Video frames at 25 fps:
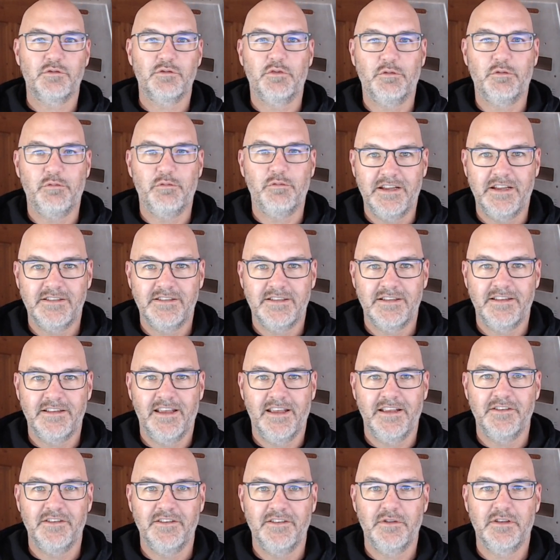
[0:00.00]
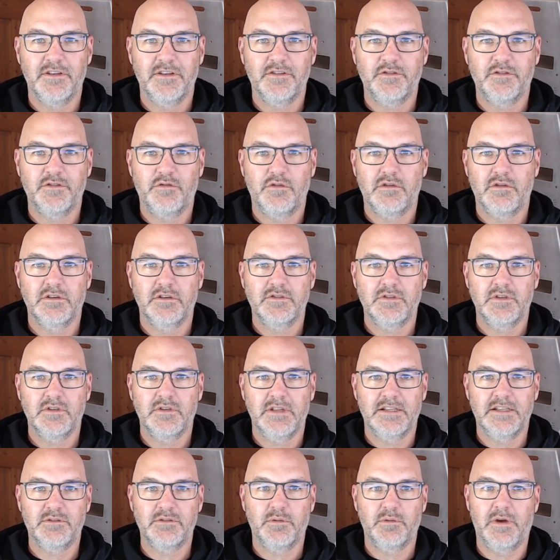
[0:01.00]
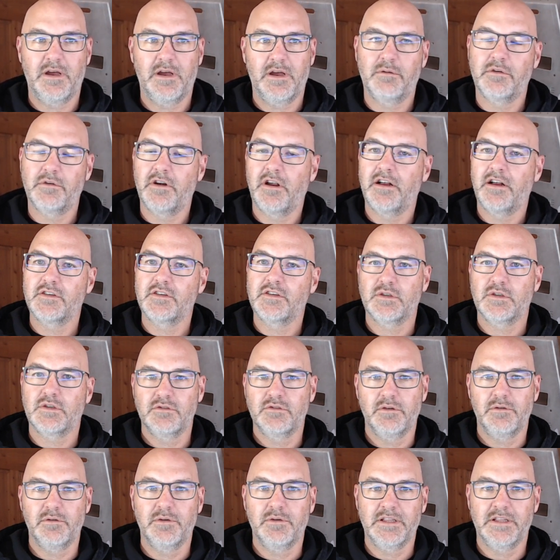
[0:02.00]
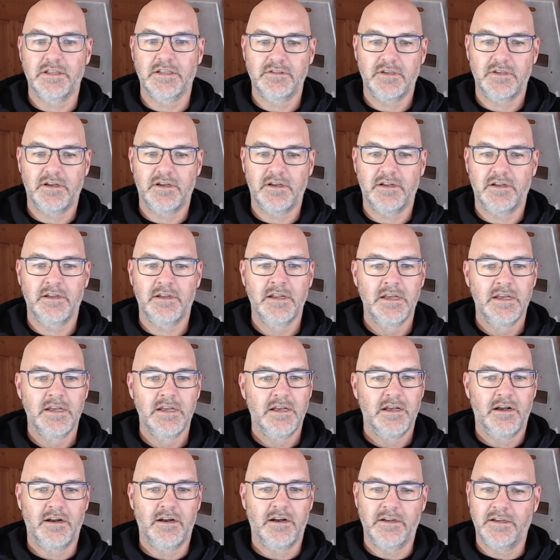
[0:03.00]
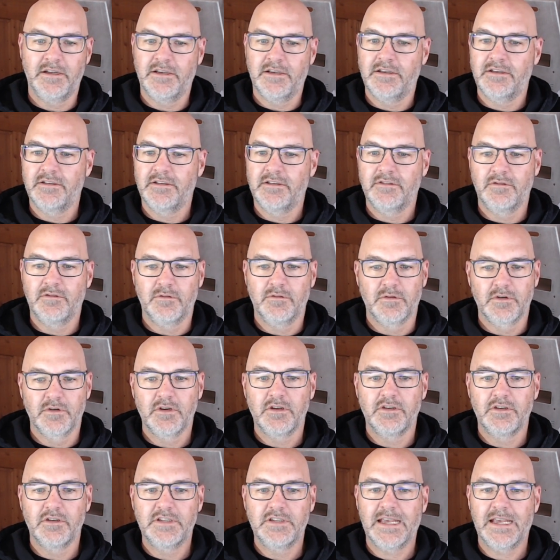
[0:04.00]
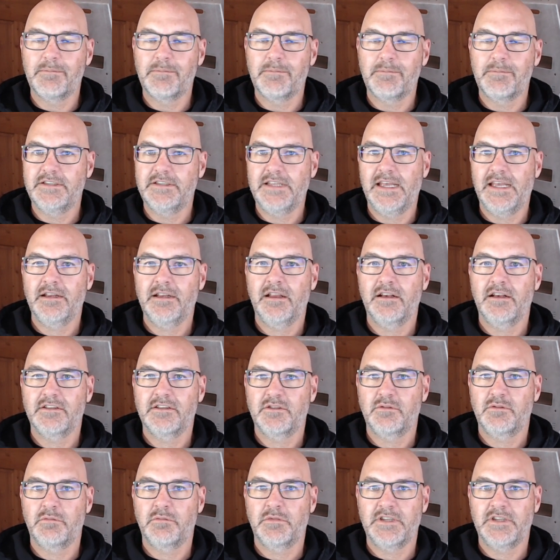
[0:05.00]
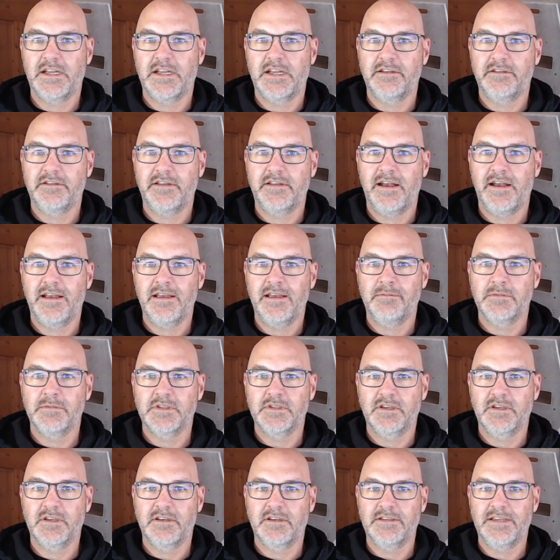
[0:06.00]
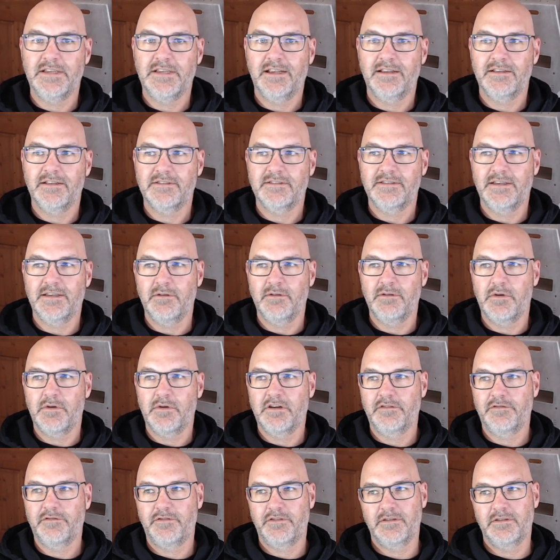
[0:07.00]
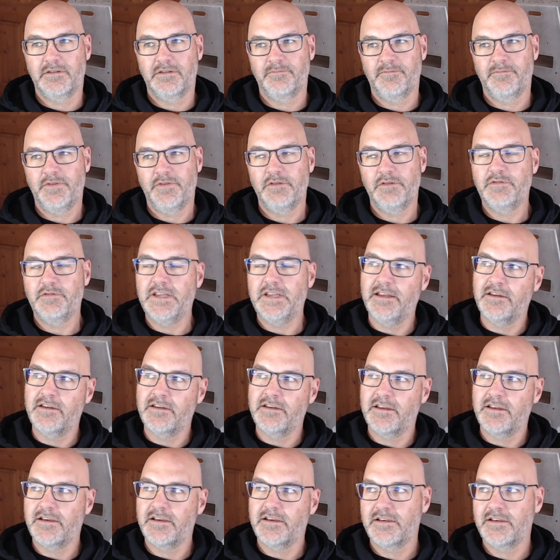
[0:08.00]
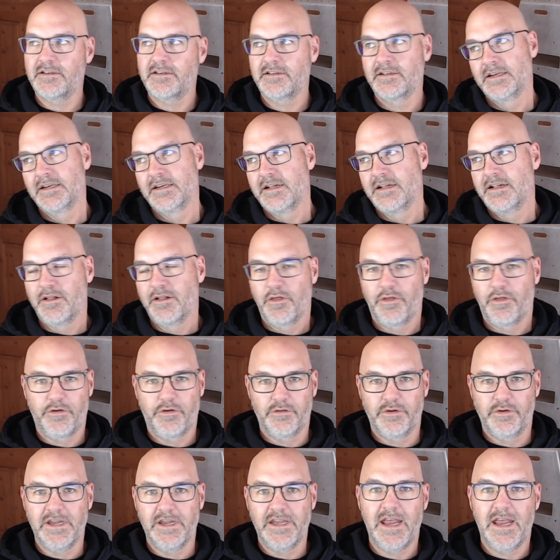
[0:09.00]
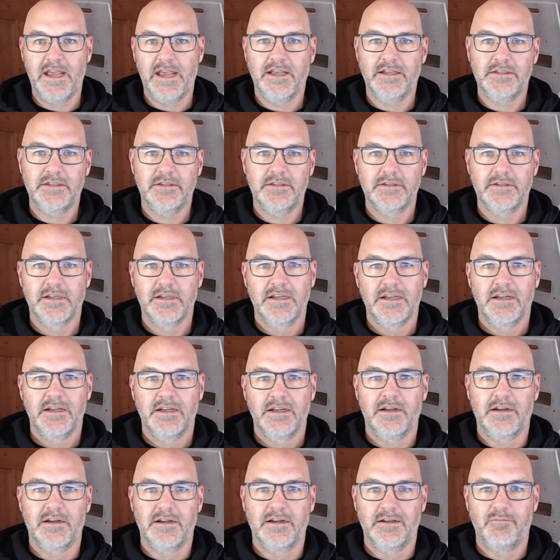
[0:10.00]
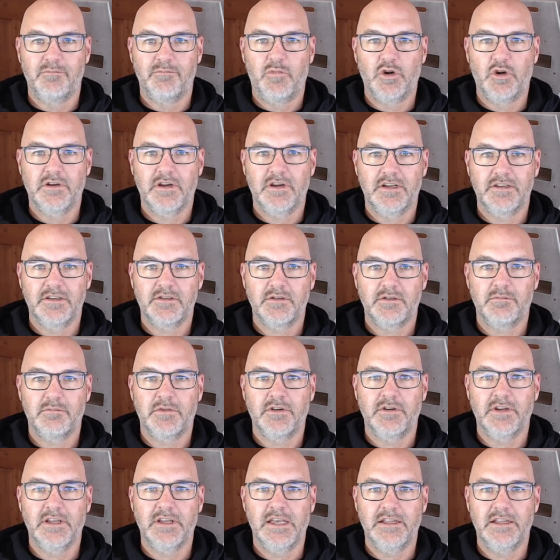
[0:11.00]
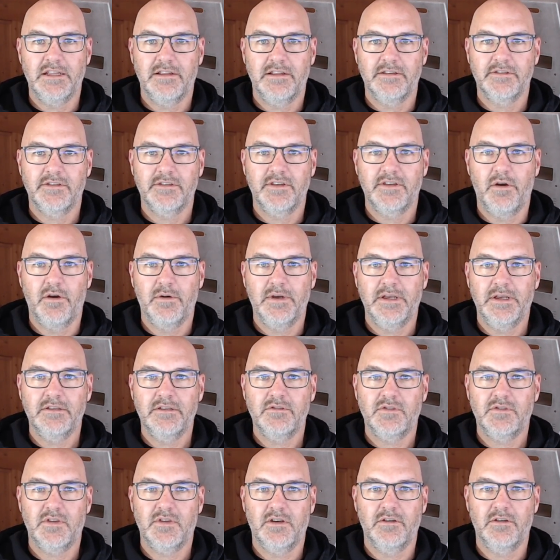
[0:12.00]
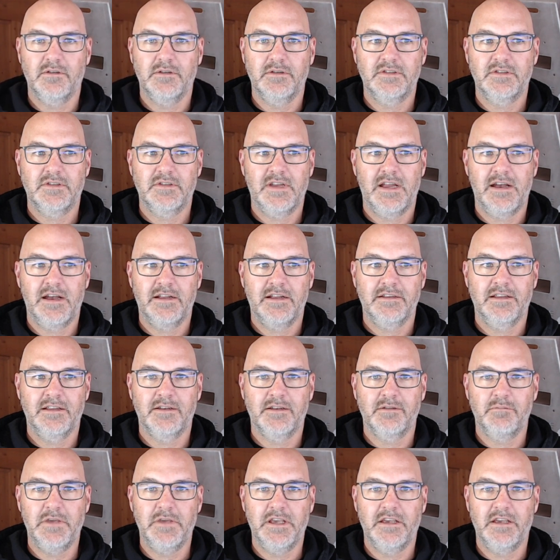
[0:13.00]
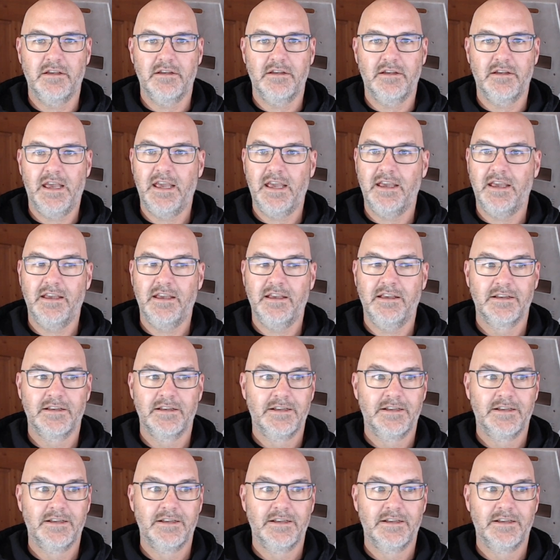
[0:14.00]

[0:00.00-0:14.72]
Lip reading: base that they do this for. So that's why we're also doing this we're going to take about 10 customers at a time. It's going to take us anywhere from 15 to 30 days per customer to get this going. So it's not going to be a, hey,